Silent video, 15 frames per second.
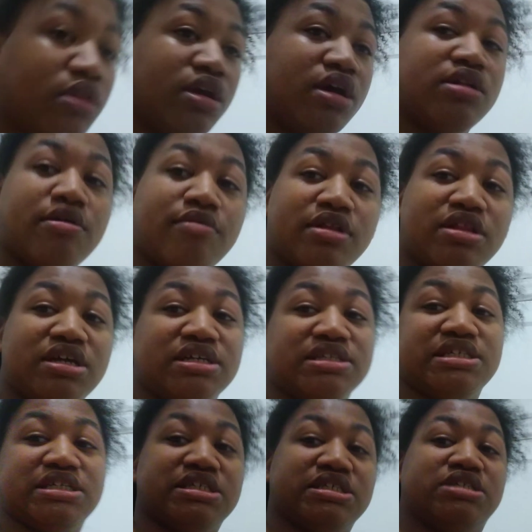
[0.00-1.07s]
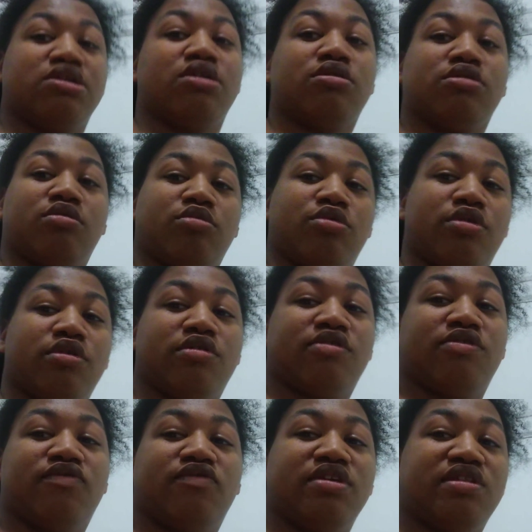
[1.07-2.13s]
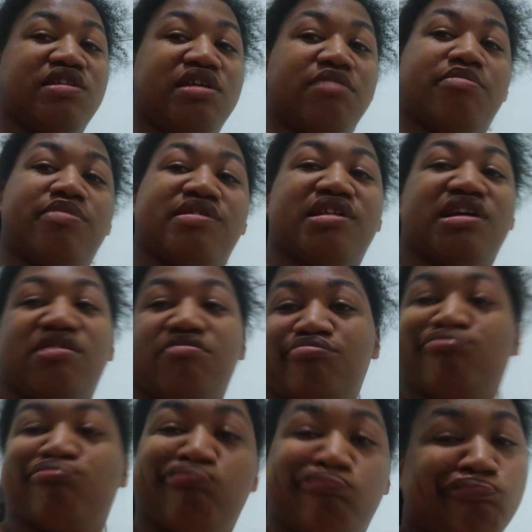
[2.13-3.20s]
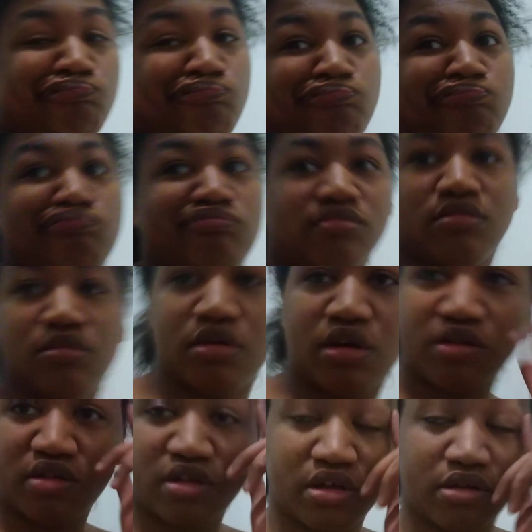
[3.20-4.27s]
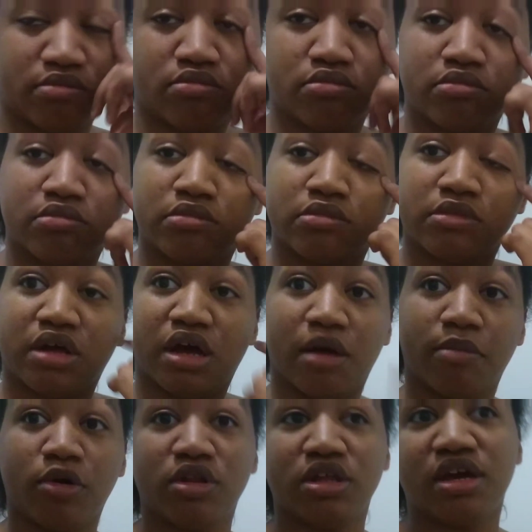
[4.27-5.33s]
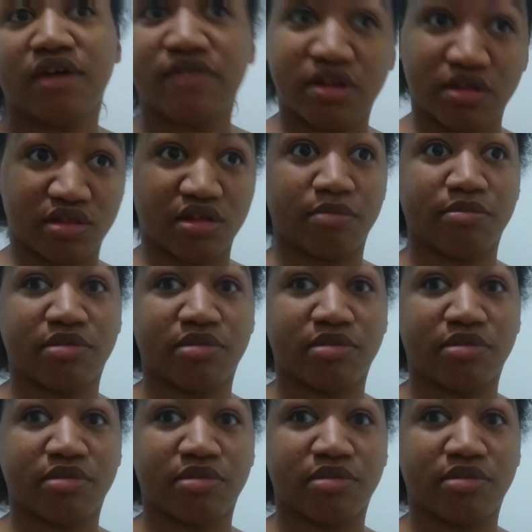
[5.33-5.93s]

I'm not really into the song no more. It's 15%. That's it. I'm only giving this some